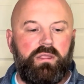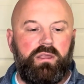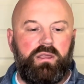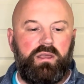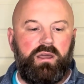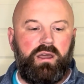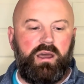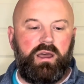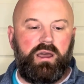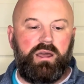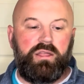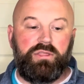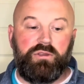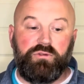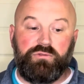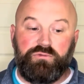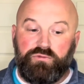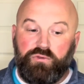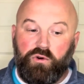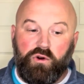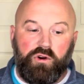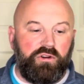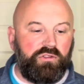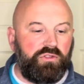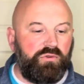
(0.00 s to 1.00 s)
The
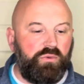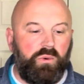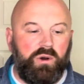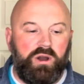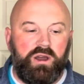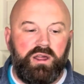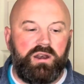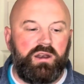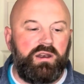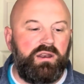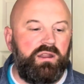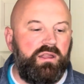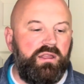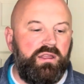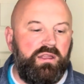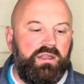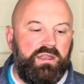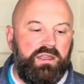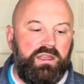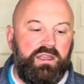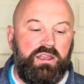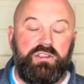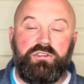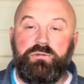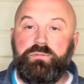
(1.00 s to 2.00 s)
fourth one
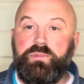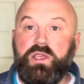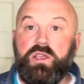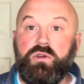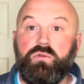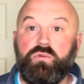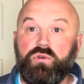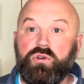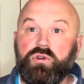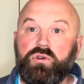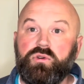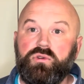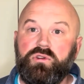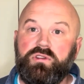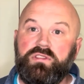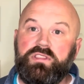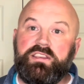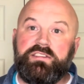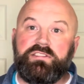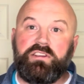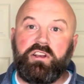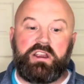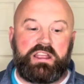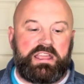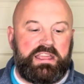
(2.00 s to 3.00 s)
is being rude.
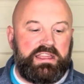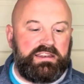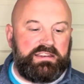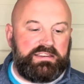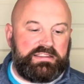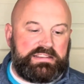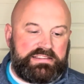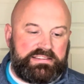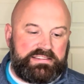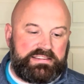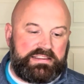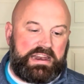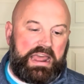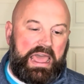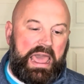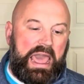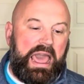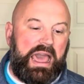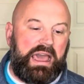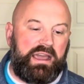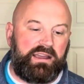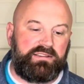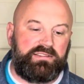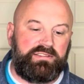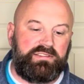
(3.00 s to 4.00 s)
These are indecent
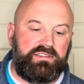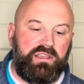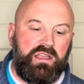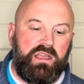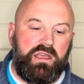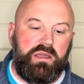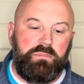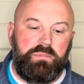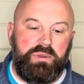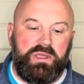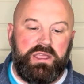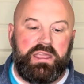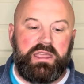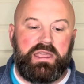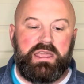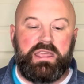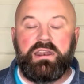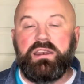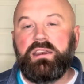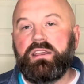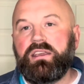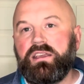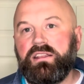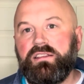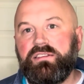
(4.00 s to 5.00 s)
acts, being
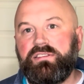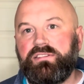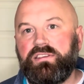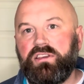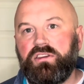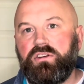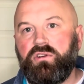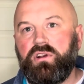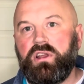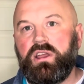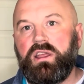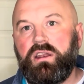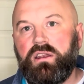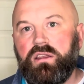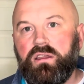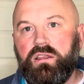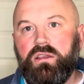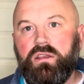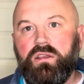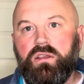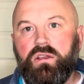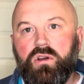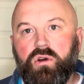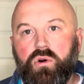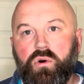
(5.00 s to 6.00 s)
inconsiderate
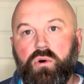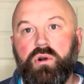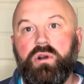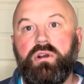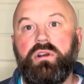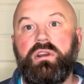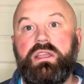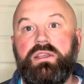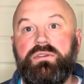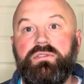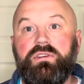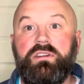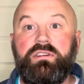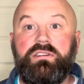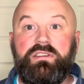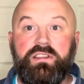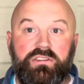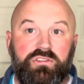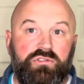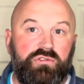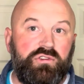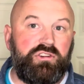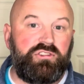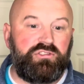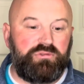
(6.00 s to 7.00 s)
or even
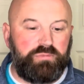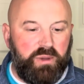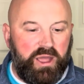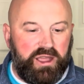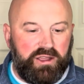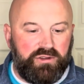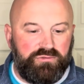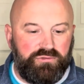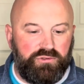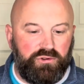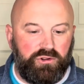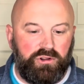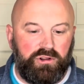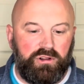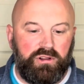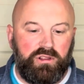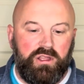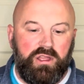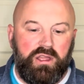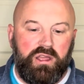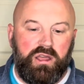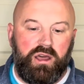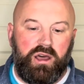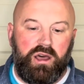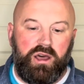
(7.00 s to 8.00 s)
disrespectful
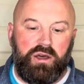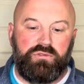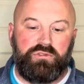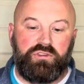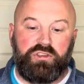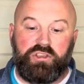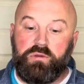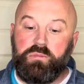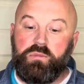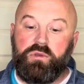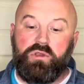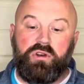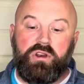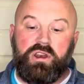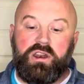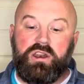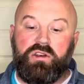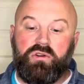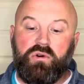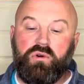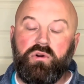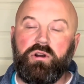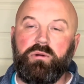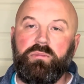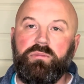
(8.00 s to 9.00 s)
of community
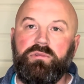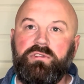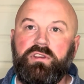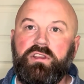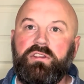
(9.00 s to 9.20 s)
norms.